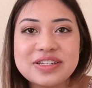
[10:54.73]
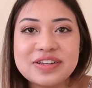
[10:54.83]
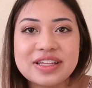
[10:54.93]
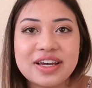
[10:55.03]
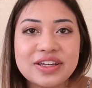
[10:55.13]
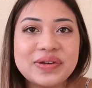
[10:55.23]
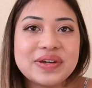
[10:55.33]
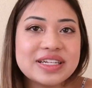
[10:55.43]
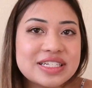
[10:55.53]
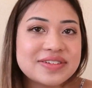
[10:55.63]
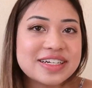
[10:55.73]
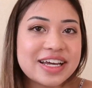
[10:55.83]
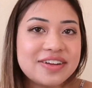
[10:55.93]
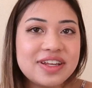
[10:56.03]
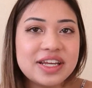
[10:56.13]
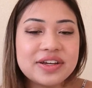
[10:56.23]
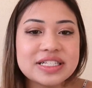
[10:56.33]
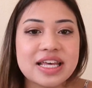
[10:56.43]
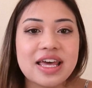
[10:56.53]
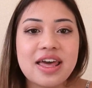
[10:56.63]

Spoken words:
You know, the you can do it kind of videos.